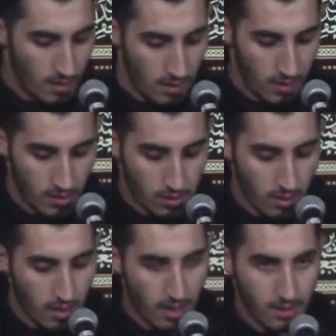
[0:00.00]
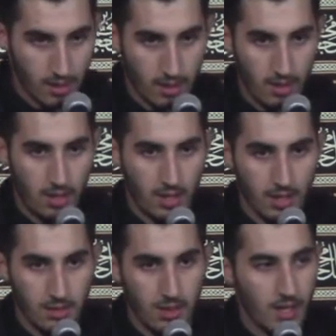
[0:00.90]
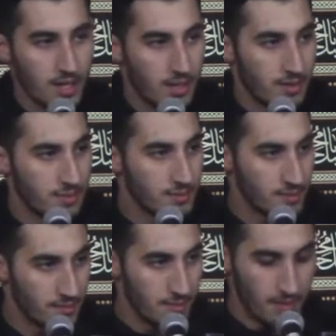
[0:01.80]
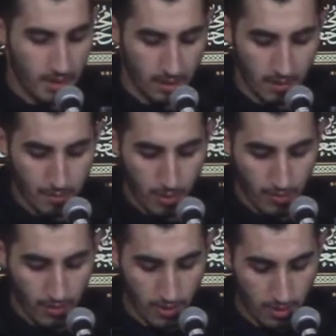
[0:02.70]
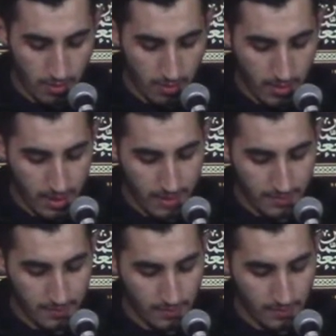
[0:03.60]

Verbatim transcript: Rasulullah sallallahu alayhi wa being the perfect human being,